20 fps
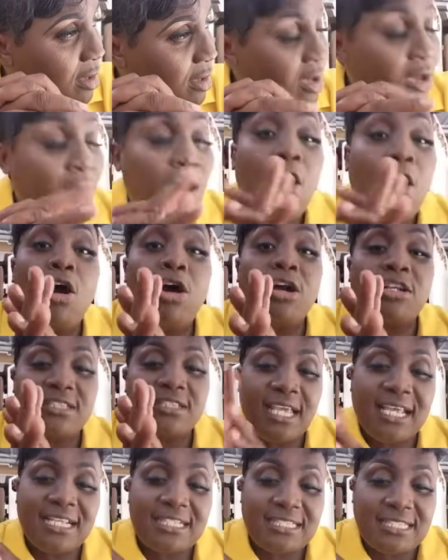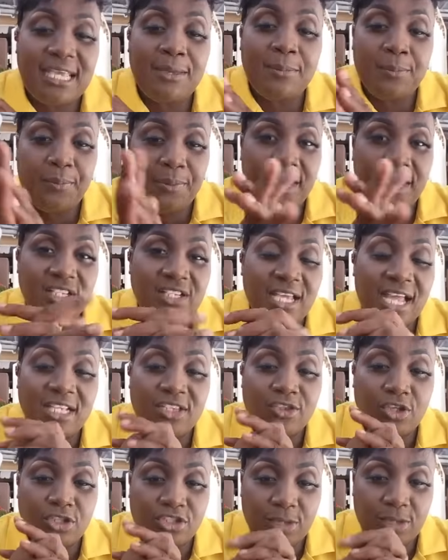Gracie. Okay, same page,
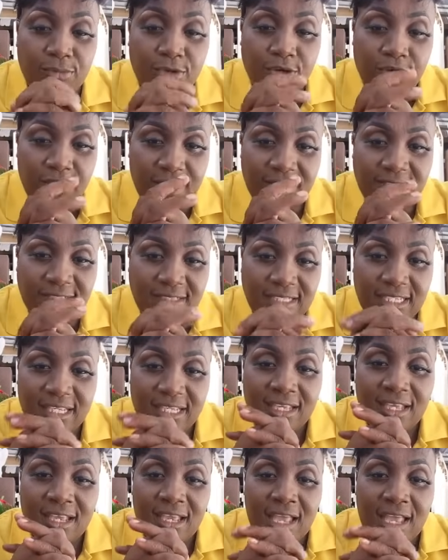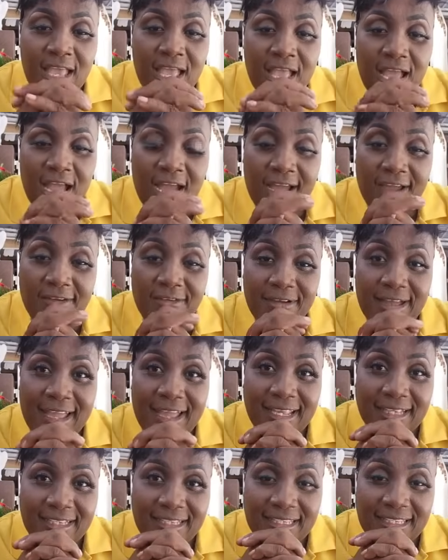Untouchable Gracie.
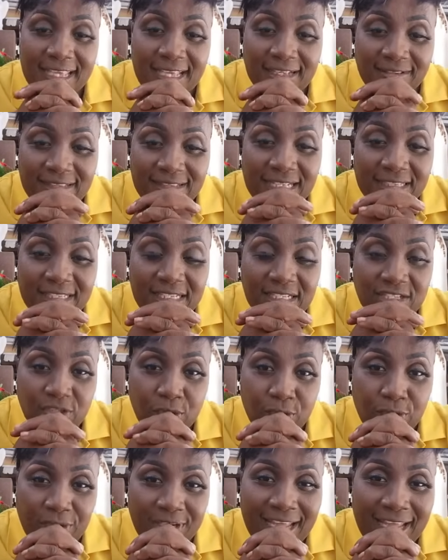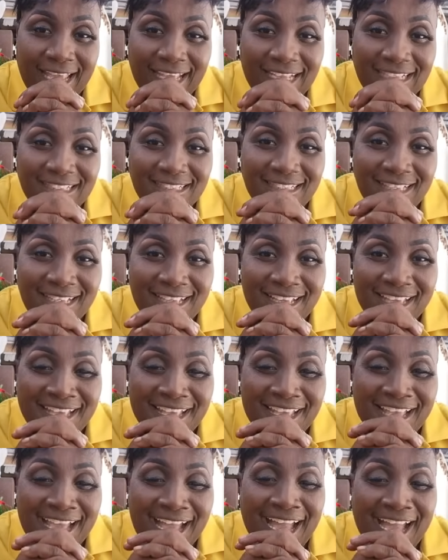Alright, yes, that is so nice.
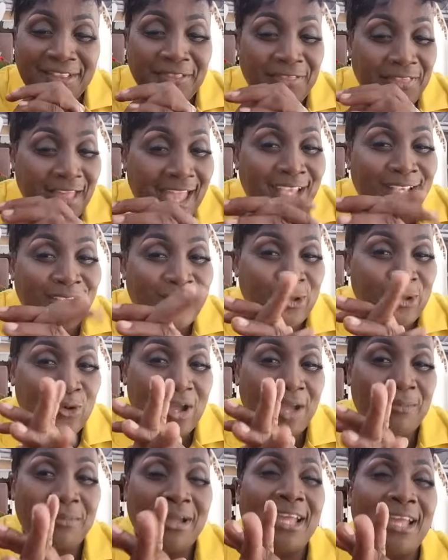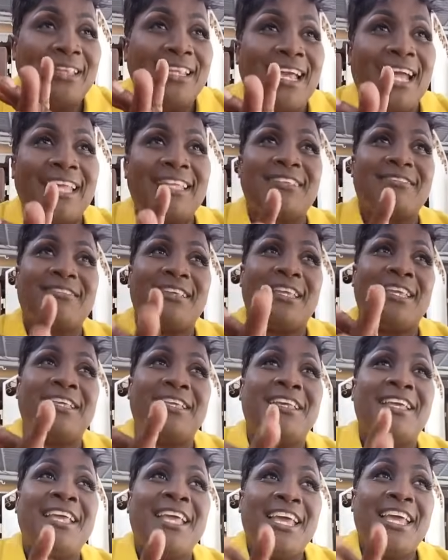And thank you. And
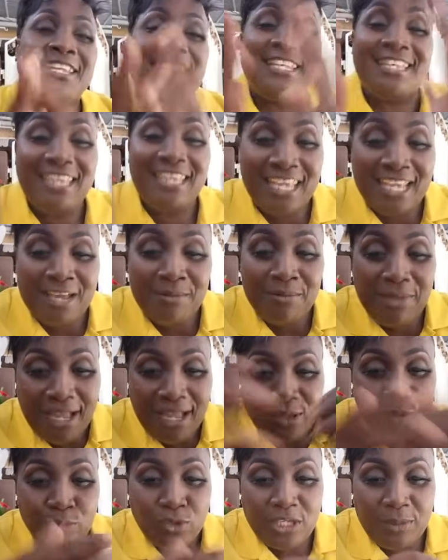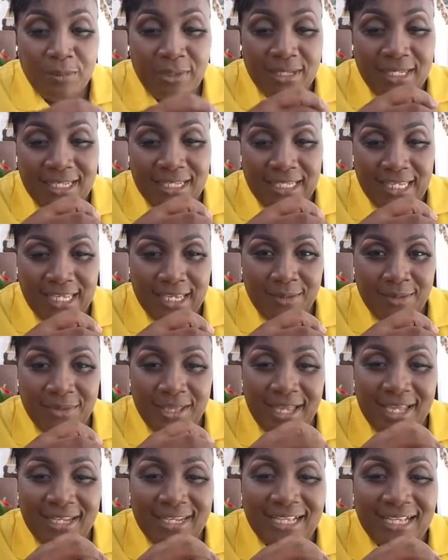it's, the name are you give me the name,
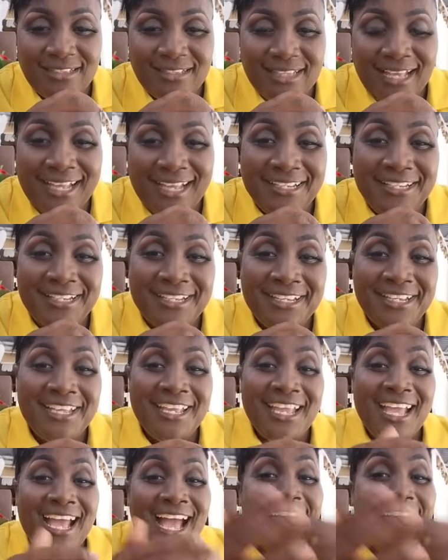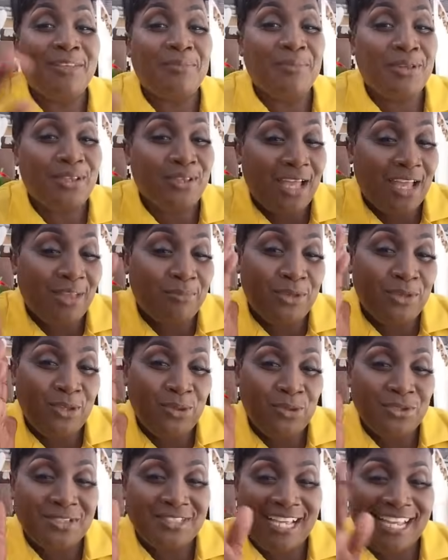you understand? And me
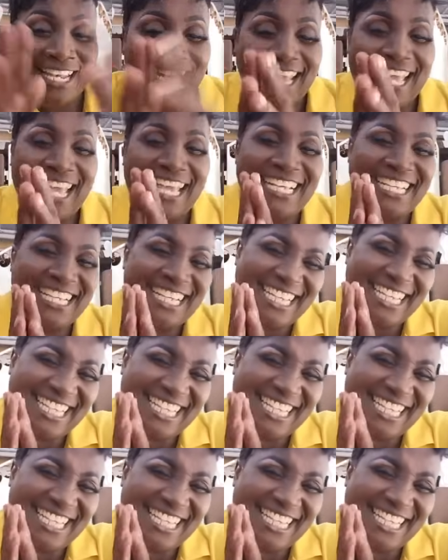utilize.